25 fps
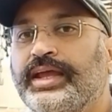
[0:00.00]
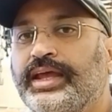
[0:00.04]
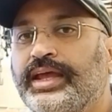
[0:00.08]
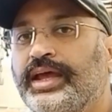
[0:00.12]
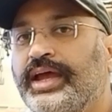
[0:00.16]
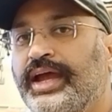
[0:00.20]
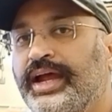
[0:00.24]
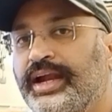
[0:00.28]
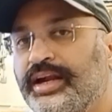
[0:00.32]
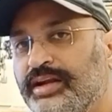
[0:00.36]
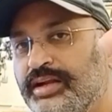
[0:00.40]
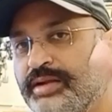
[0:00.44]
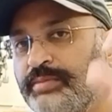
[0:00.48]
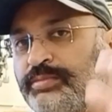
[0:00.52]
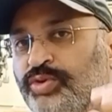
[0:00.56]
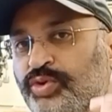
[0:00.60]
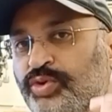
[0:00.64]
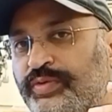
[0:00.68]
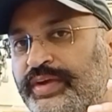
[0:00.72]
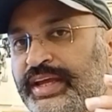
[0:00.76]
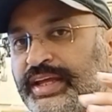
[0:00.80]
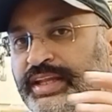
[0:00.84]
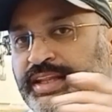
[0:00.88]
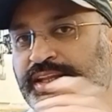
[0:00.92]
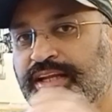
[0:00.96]
and
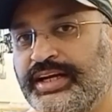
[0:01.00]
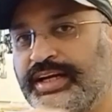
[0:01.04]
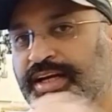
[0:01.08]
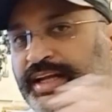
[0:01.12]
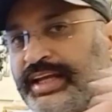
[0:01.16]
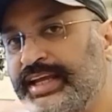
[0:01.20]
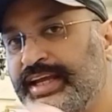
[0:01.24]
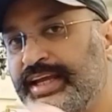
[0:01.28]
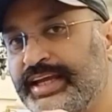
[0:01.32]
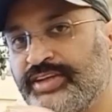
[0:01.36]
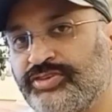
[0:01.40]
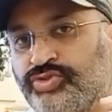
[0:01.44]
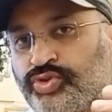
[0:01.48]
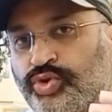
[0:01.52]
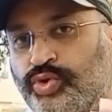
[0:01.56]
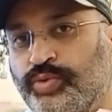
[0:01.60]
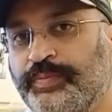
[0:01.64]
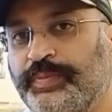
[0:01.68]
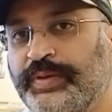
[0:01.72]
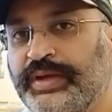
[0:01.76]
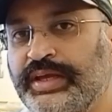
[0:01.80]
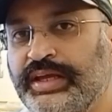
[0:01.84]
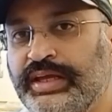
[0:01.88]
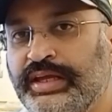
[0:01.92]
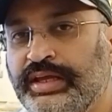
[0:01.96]
removing the
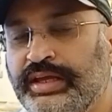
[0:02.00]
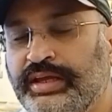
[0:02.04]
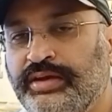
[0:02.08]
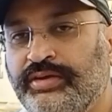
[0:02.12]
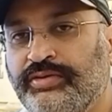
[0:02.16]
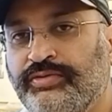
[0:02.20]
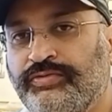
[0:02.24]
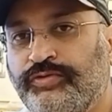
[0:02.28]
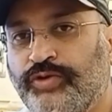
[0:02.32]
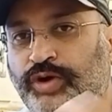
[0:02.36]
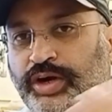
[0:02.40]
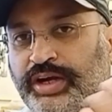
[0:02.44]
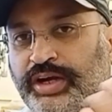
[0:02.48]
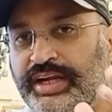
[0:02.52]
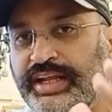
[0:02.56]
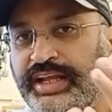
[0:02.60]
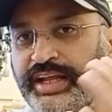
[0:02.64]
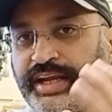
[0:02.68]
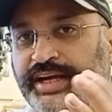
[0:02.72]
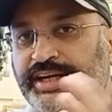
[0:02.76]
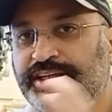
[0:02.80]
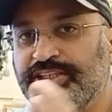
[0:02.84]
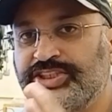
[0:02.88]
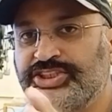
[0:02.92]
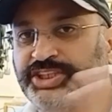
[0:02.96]
TSOP
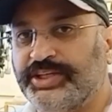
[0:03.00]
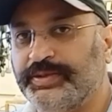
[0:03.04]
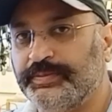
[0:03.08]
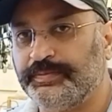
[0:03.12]
48 chip.